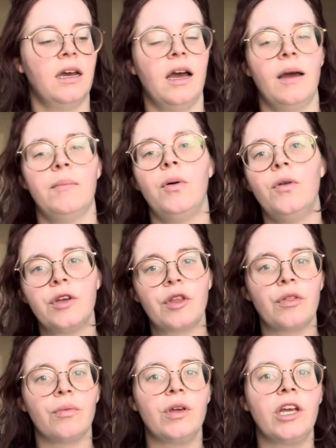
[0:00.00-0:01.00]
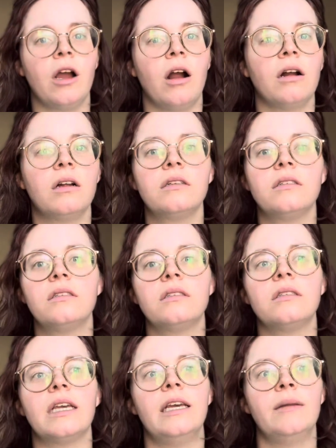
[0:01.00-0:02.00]
I'm pulling three
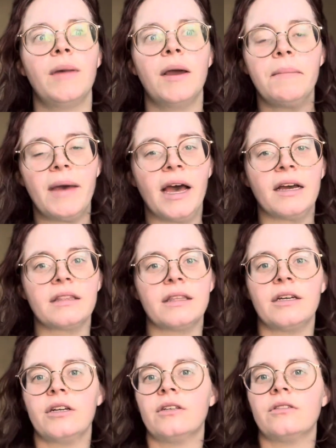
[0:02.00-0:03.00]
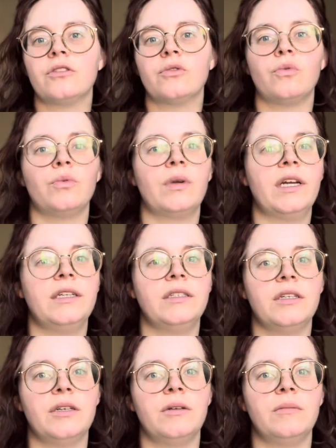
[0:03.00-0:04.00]
cards. In my bag, there's
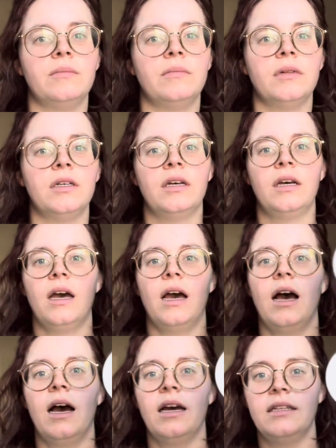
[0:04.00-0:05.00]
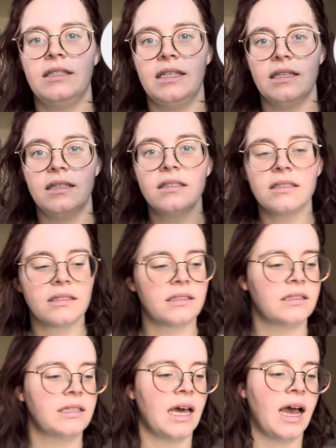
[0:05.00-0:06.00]
random
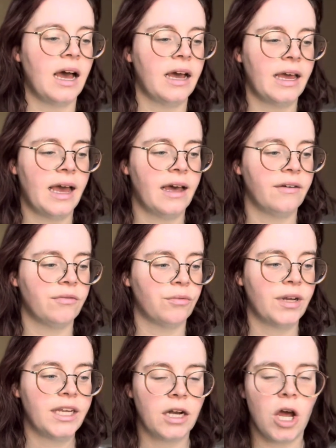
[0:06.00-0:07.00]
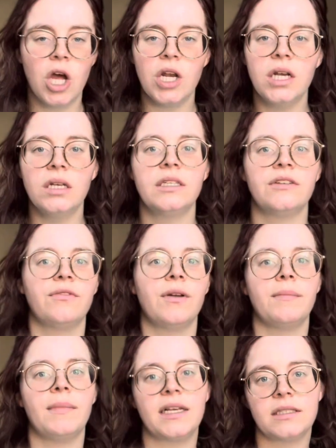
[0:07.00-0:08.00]
discs that I have written on,
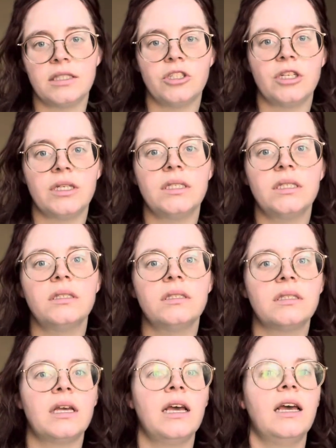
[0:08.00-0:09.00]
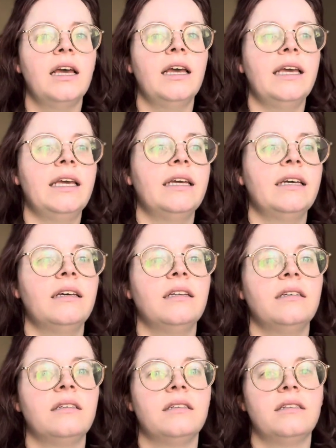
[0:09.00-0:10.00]
different messages.
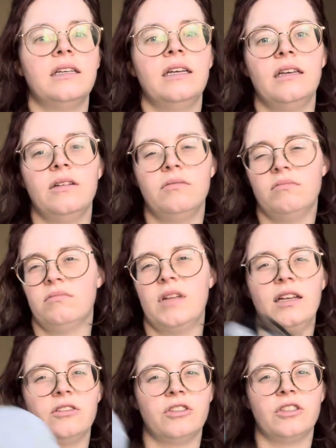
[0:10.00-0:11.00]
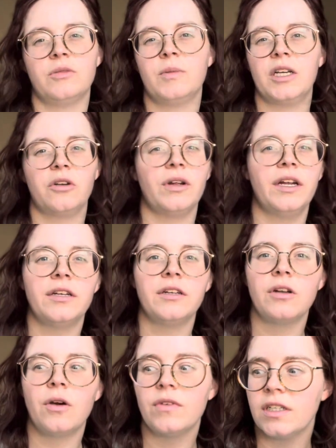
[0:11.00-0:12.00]
And it has just been
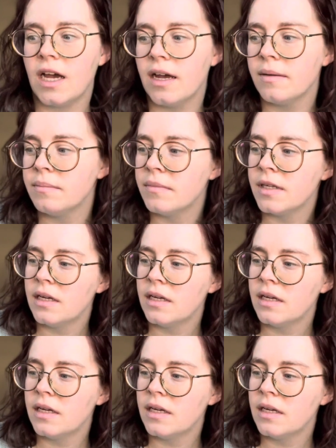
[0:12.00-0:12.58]
created over time.